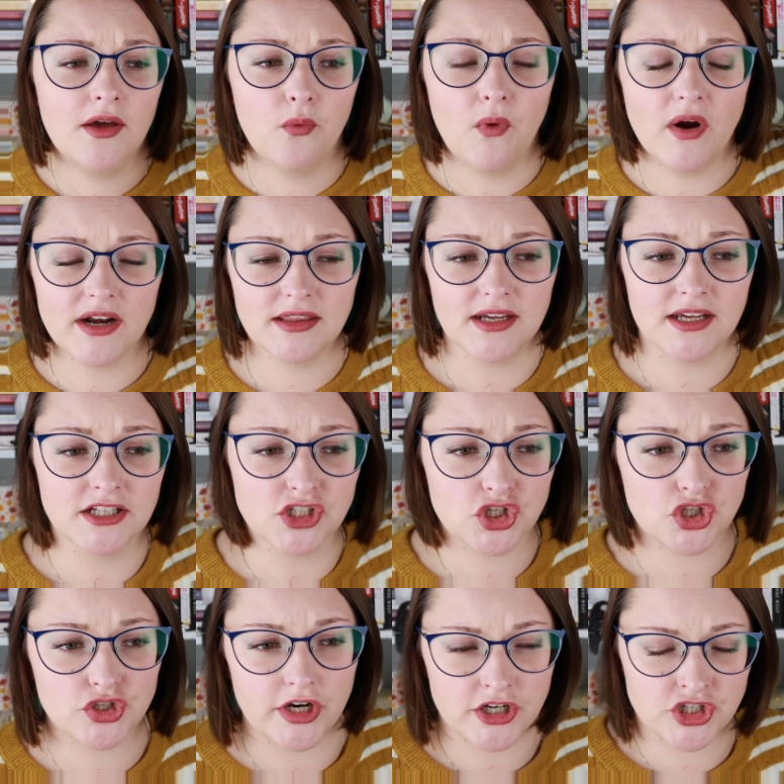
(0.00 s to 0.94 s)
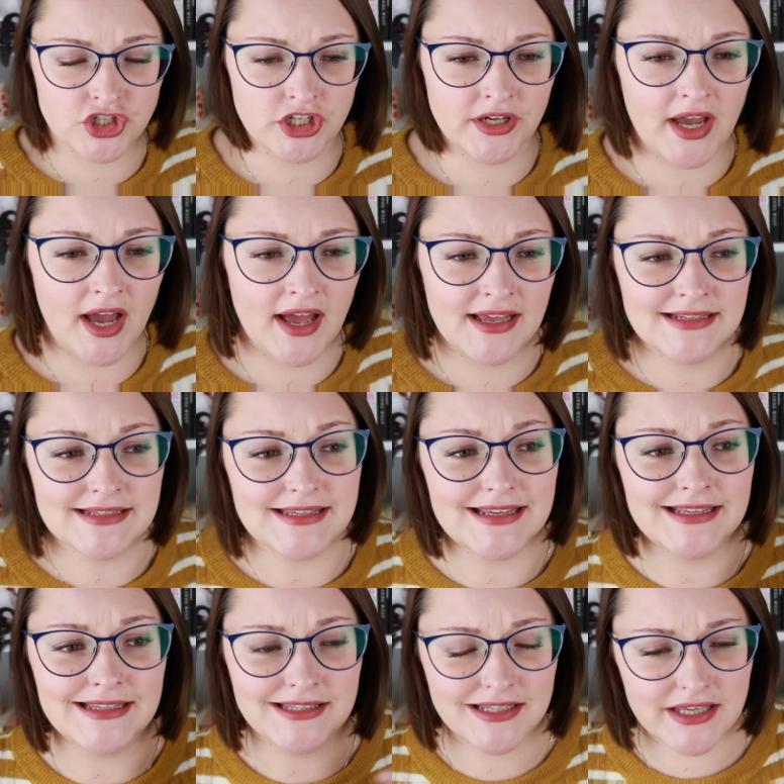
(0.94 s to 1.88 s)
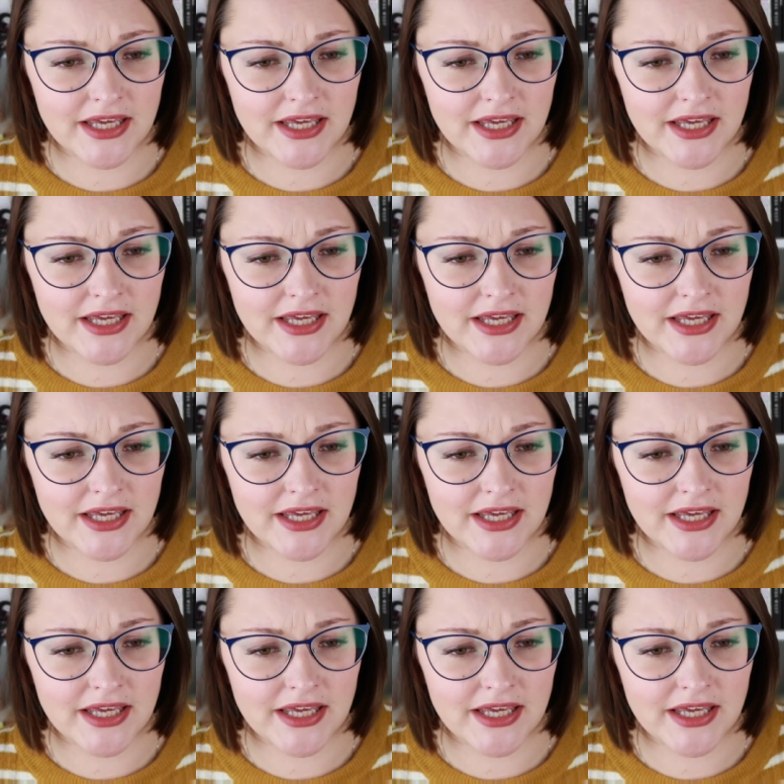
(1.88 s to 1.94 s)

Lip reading: One of the construction guys is